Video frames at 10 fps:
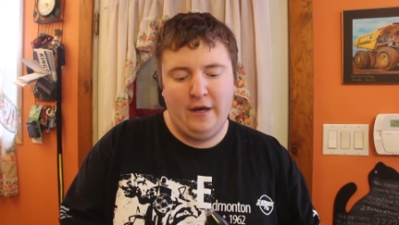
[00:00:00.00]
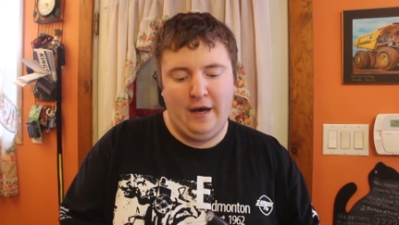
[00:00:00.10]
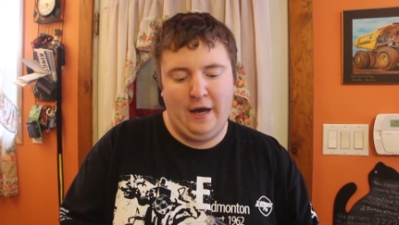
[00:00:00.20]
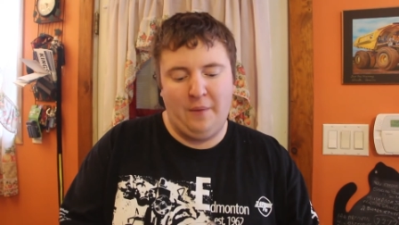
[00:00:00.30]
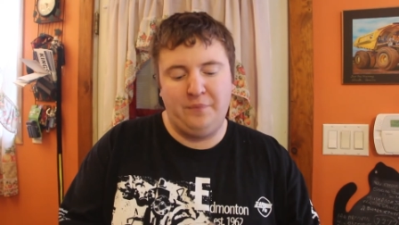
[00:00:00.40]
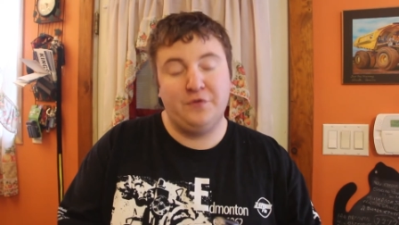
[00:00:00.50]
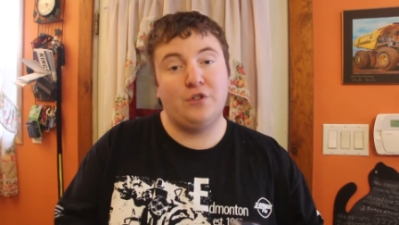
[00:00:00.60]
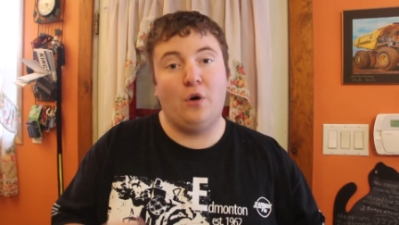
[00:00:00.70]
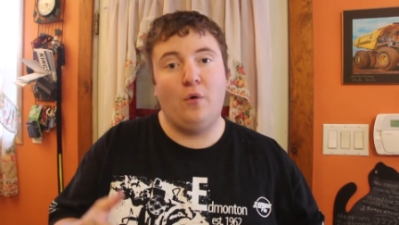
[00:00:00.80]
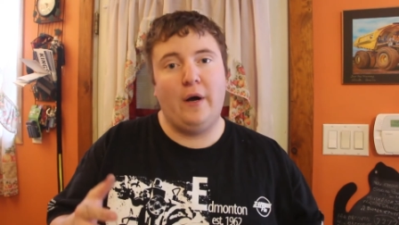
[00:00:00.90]
Um,
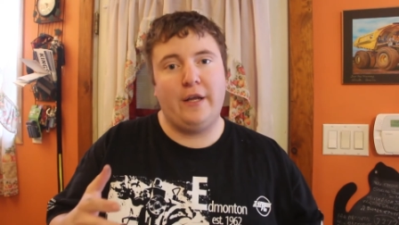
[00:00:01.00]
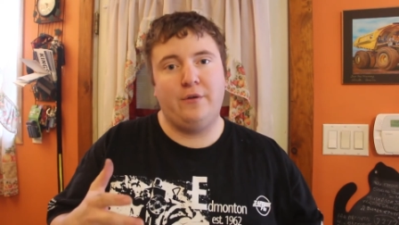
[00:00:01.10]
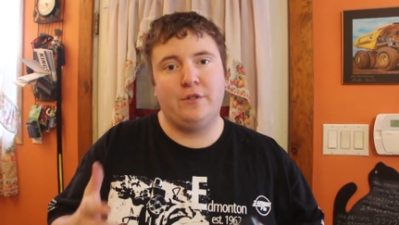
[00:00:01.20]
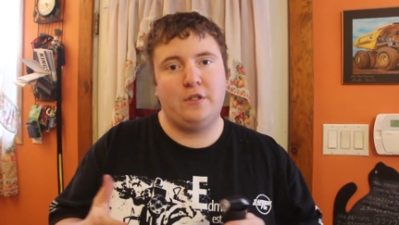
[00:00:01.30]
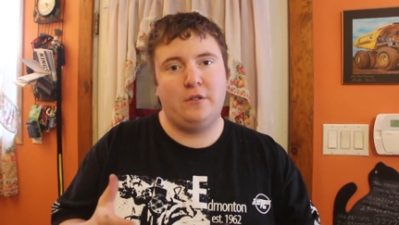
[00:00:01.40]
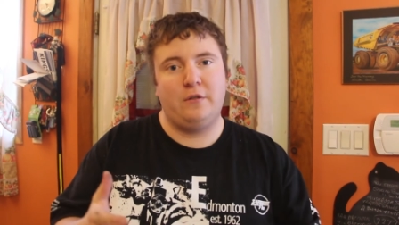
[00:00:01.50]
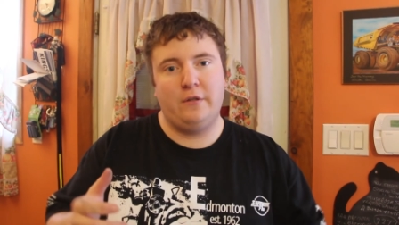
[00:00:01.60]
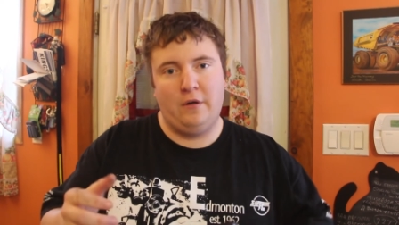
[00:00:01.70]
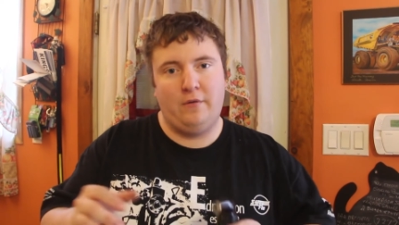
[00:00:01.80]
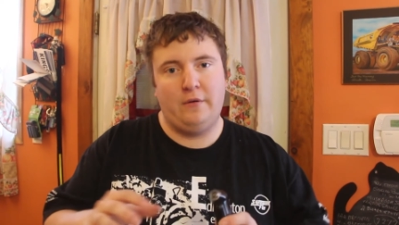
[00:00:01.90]
so I used,
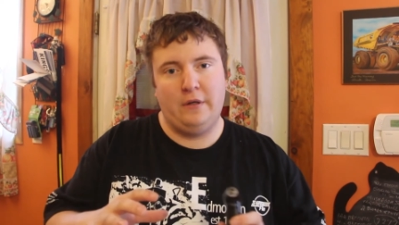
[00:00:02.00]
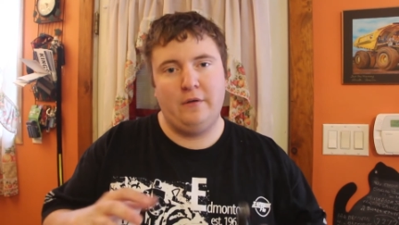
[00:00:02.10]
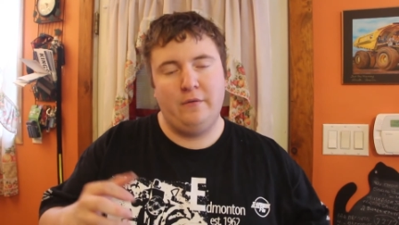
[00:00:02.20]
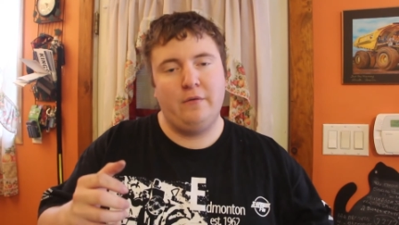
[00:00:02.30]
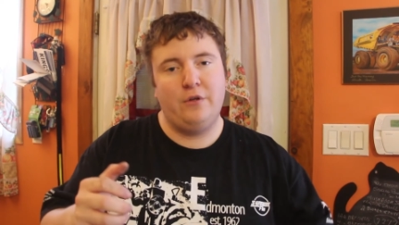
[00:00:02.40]
you know, uh,